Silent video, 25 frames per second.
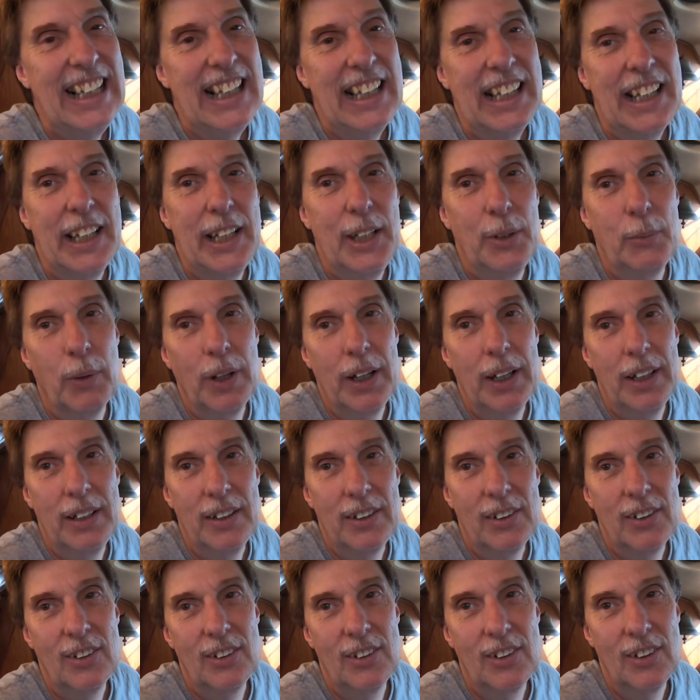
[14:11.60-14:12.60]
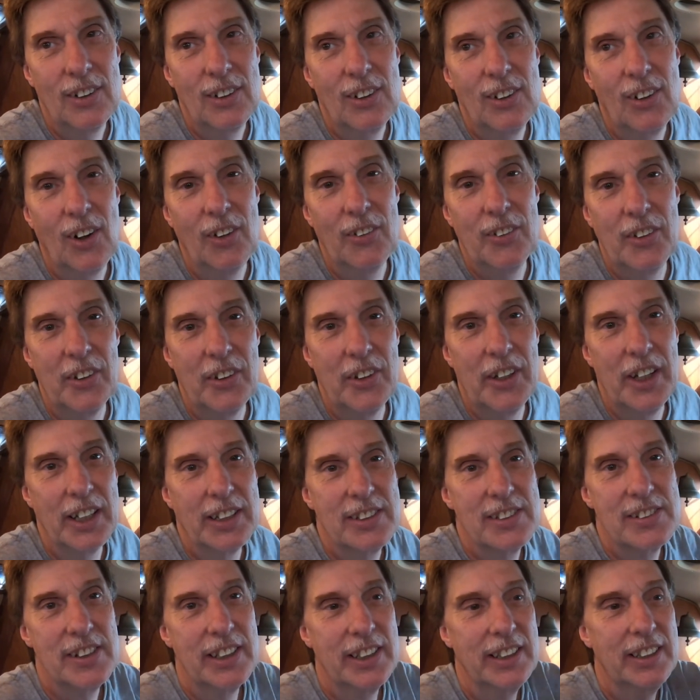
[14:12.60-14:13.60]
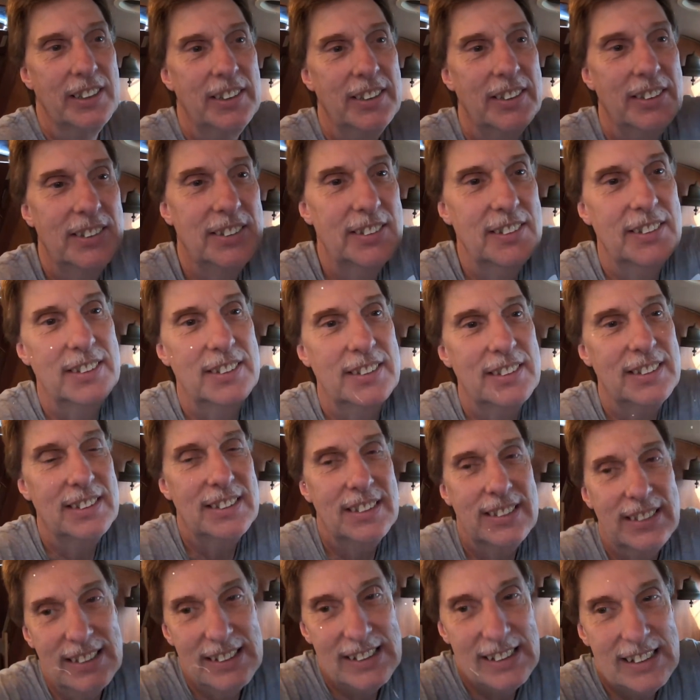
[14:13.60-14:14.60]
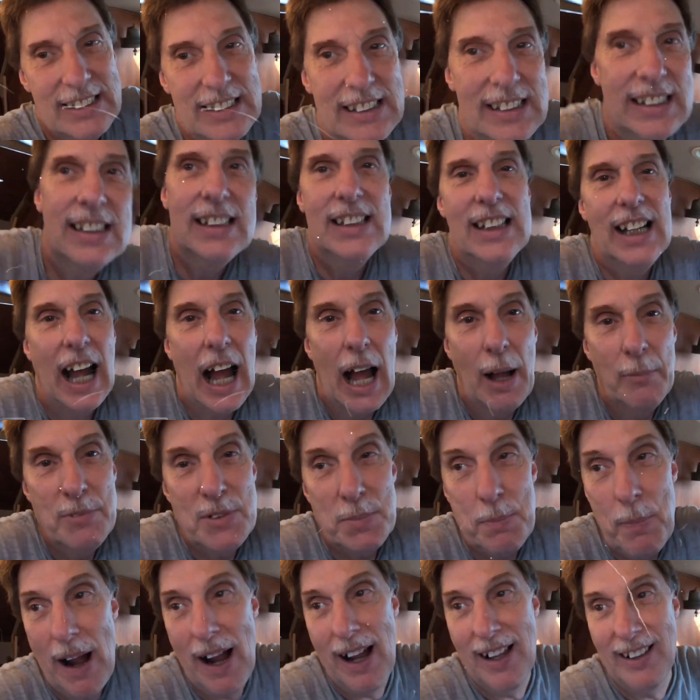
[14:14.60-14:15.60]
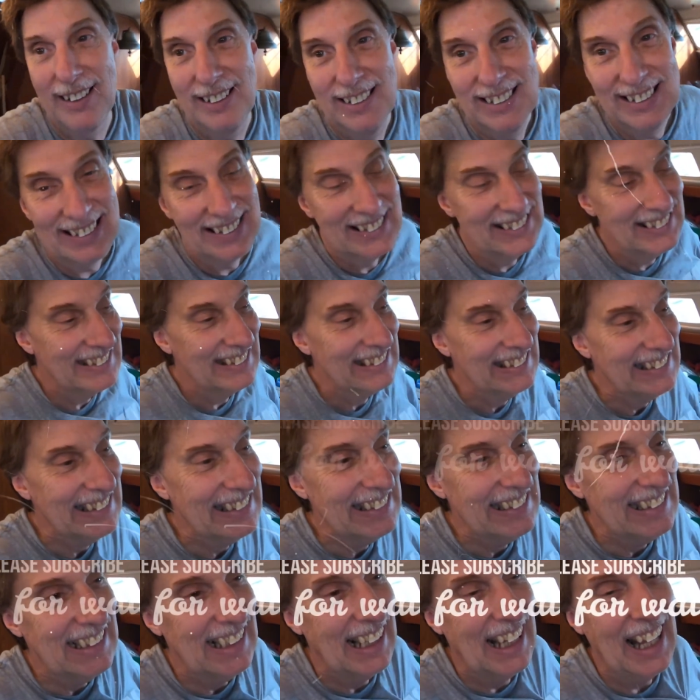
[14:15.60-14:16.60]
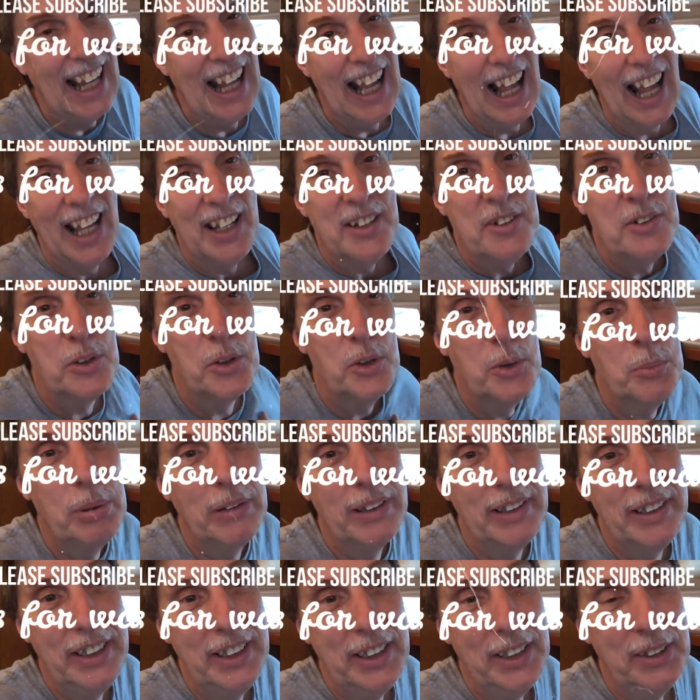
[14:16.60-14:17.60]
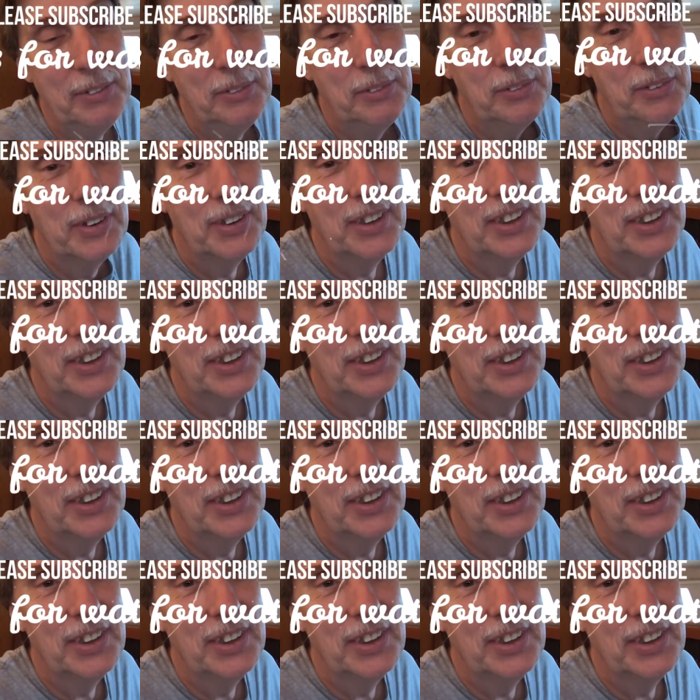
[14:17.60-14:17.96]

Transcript: Anyway, on to the next thing. I'm smiling. I do believe